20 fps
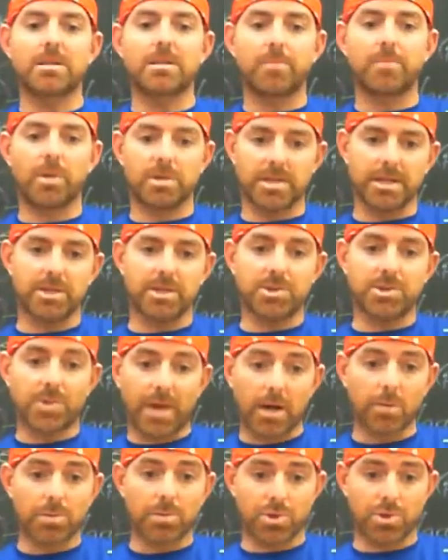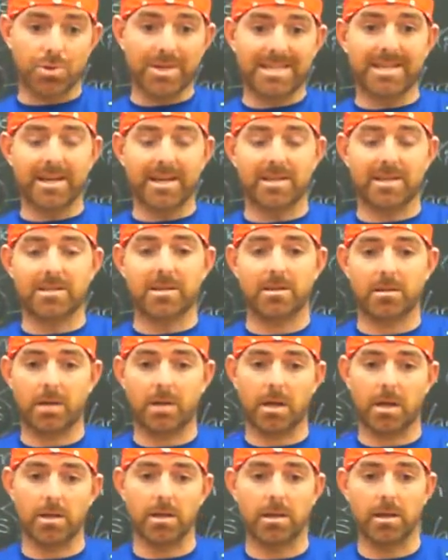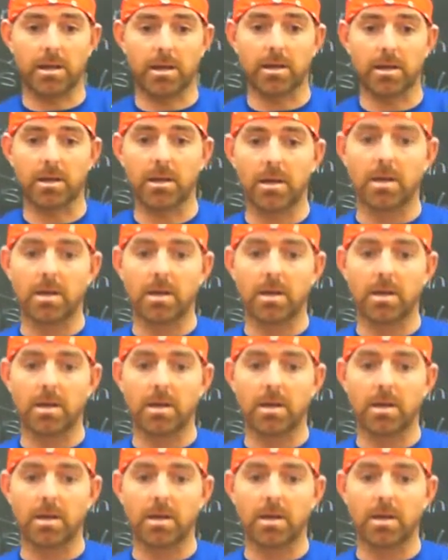the body to help treat it, kind of thing.